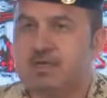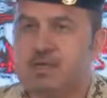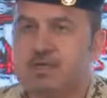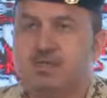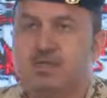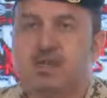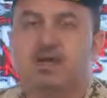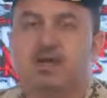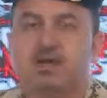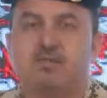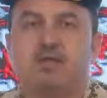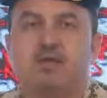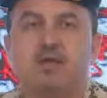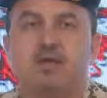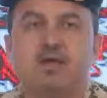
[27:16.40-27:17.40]
of the
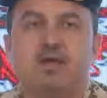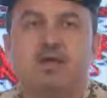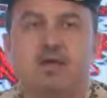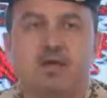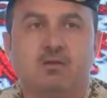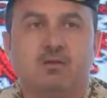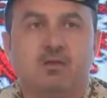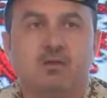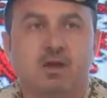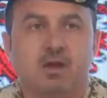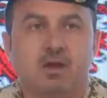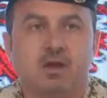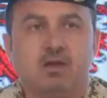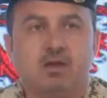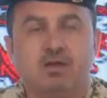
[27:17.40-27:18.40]
population who are
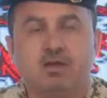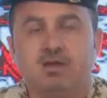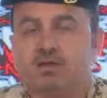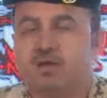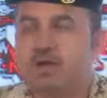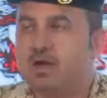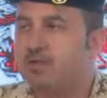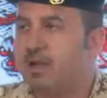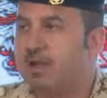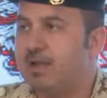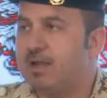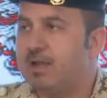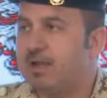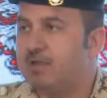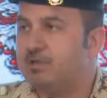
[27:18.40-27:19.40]
eligible to
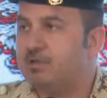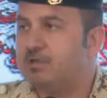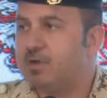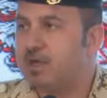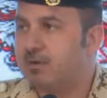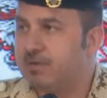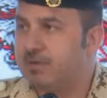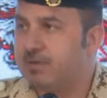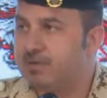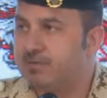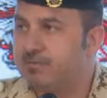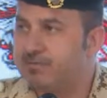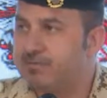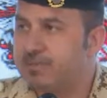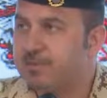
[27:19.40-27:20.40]
take the vaccine,
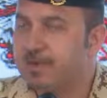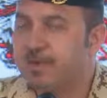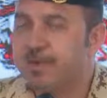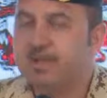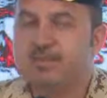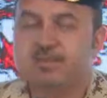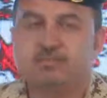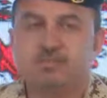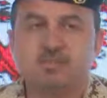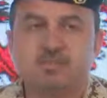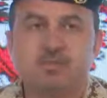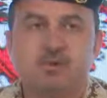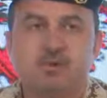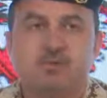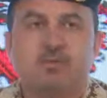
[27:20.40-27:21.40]
at least who took
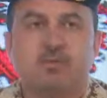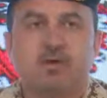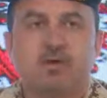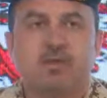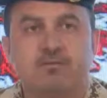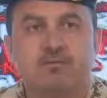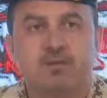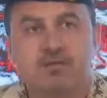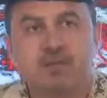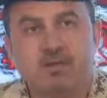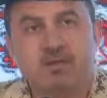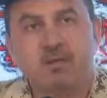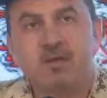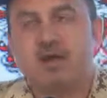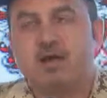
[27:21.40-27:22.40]
like one
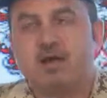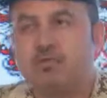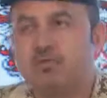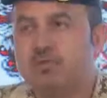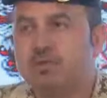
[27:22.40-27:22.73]
dose.